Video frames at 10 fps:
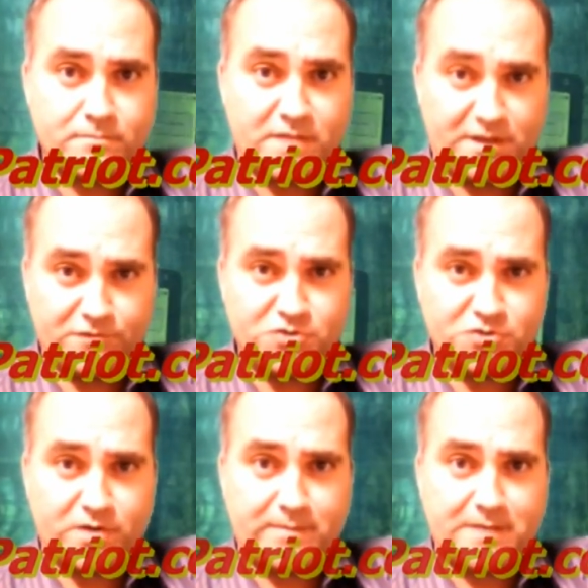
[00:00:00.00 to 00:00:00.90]
Thank you for
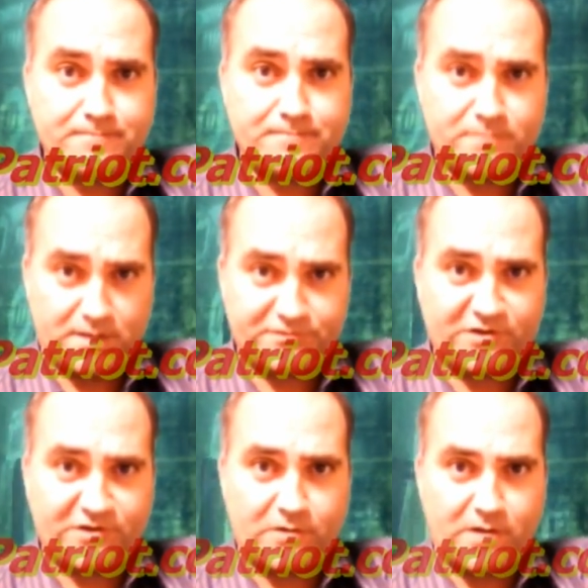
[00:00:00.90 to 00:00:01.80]
joining me. I'm
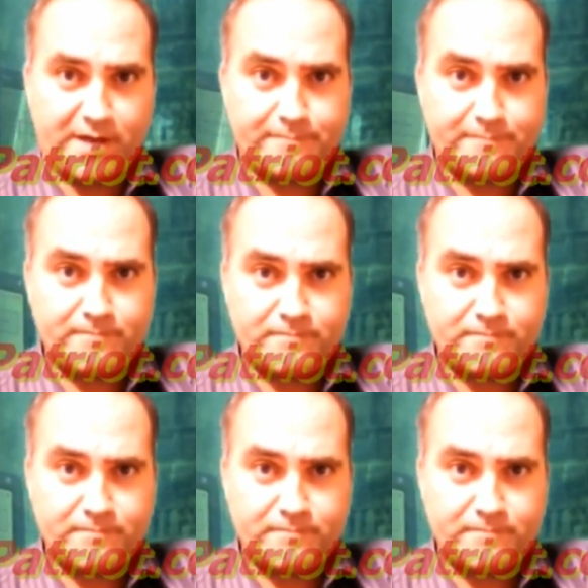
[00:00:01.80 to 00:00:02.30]
Scott Ryan.